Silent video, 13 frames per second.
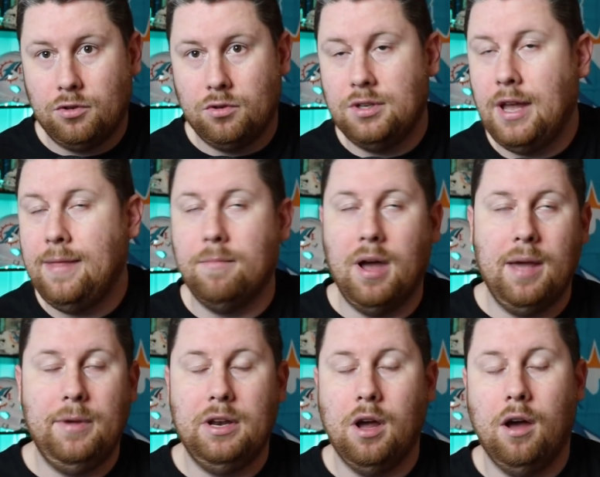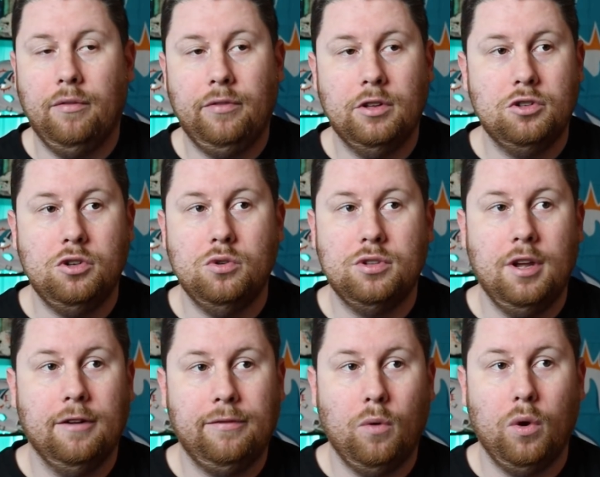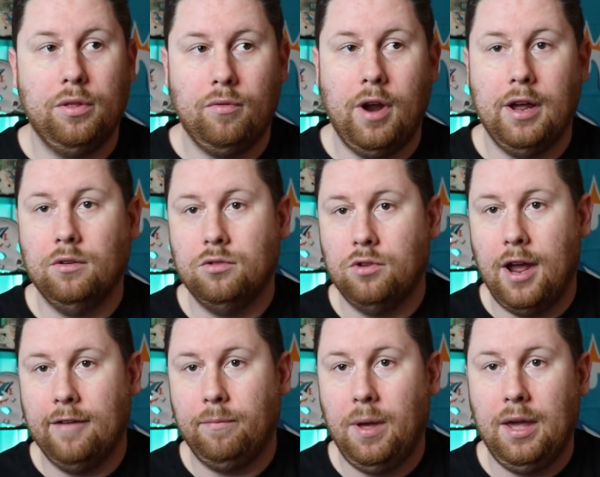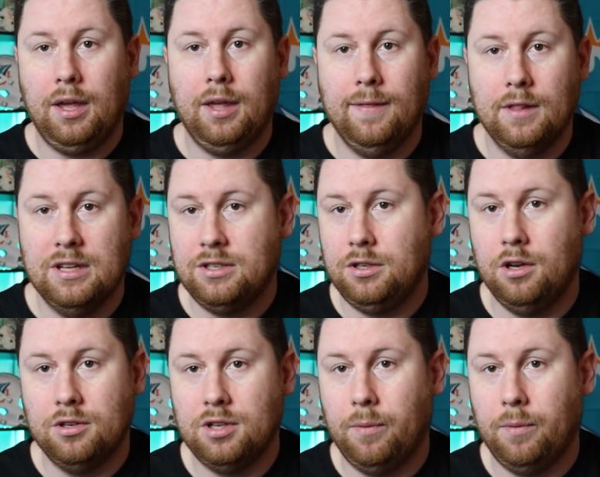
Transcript: So say the Miami Dolphins use their fourth round draft pick in this year's